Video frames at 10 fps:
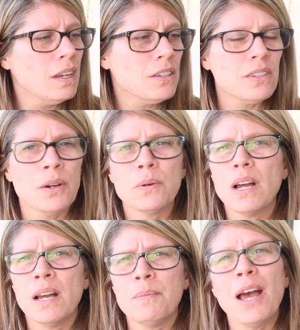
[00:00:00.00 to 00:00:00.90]
So
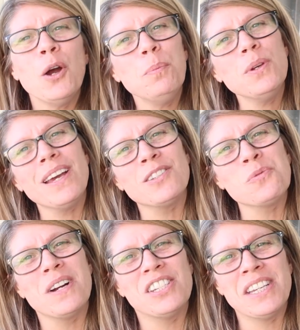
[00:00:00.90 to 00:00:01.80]
I hope you guys are
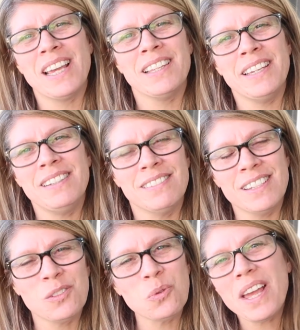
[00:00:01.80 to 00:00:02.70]
watching Elliot
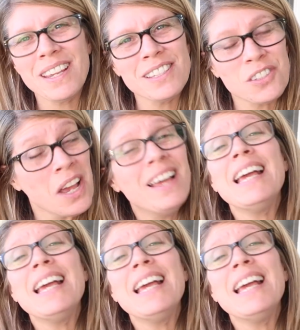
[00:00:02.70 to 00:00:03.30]
and